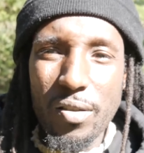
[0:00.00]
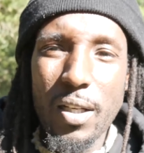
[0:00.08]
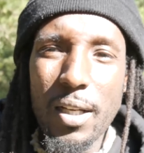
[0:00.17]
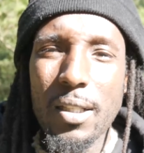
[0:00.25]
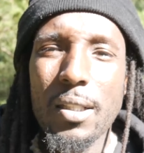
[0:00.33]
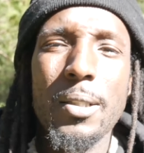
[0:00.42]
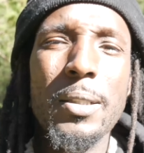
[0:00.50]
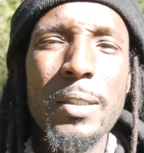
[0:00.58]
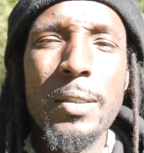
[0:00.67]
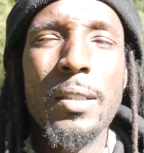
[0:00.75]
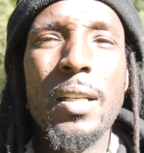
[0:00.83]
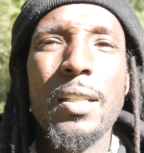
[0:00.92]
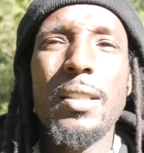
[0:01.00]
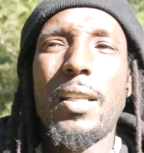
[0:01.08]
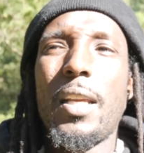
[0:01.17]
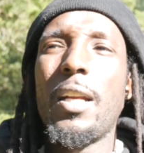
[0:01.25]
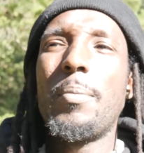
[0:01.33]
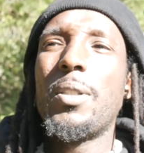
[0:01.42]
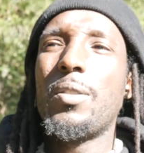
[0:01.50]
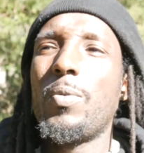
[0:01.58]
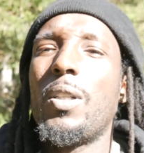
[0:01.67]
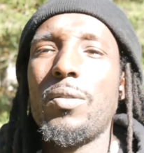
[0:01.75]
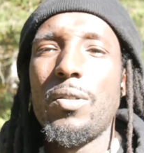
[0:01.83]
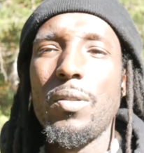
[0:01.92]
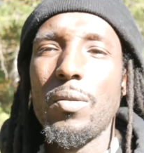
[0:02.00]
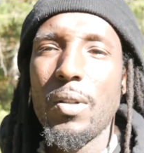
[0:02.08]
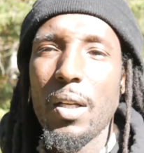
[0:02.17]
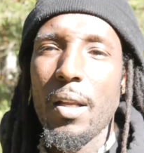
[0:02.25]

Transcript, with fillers: side of the, the camera as well too.